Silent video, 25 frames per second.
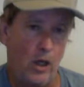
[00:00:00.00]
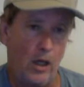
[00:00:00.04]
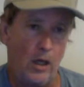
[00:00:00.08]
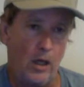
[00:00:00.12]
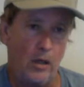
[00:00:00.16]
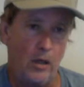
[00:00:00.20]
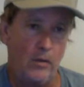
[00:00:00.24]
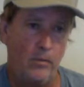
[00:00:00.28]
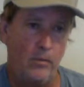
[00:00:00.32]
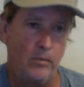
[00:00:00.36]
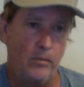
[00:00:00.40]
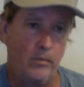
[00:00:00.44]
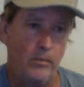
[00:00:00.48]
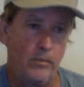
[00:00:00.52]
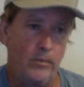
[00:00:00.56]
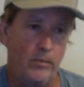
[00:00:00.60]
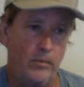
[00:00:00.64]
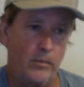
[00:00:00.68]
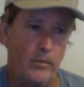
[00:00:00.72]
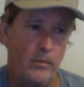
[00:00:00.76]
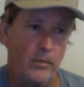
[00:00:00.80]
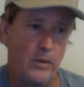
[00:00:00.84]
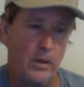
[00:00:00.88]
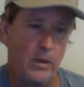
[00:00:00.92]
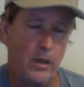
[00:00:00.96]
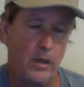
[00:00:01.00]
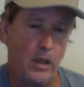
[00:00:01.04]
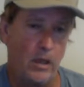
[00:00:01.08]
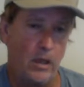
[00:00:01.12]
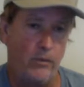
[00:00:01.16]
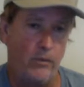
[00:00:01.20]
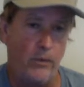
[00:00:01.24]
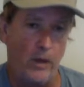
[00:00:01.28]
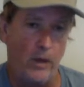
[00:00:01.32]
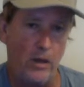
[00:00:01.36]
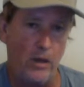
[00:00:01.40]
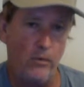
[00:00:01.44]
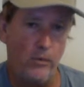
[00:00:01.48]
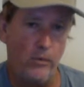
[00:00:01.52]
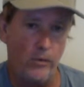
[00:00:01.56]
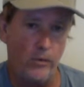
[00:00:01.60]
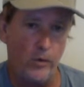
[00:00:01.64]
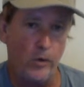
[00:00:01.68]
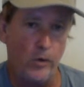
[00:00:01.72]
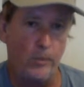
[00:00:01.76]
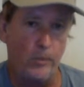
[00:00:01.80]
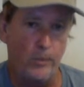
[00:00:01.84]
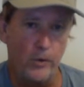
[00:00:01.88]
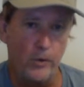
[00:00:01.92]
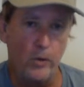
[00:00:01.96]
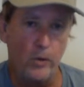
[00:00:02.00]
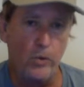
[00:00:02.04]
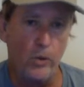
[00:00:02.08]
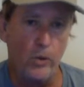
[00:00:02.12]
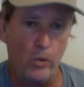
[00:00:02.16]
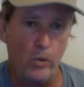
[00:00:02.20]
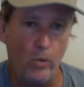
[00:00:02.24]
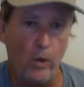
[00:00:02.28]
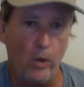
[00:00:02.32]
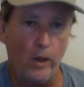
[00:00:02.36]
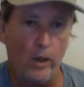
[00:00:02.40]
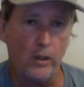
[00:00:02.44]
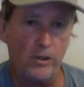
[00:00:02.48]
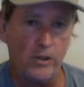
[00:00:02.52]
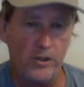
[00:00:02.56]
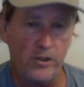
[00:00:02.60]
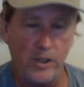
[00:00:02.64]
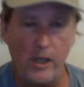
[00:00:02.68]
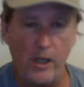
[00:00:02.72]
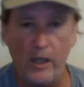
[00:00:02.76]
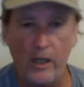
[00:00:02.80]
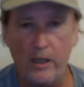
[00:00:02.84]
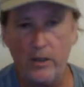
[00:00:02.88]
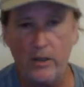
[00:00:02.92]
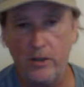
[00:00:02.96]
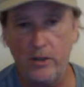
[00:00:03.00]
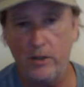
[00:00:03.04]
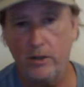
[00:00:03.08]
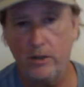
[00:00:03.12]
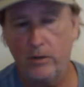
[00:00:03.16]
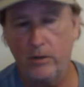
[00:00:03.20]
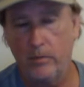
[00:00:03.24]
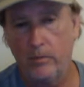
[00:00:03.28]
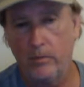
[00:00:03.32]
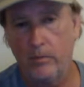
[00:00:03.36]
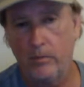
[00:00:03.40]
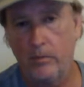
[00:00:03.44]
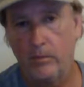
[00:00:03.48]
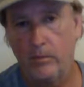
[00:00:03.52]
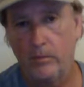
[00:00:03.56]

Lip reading: if your book requires sex,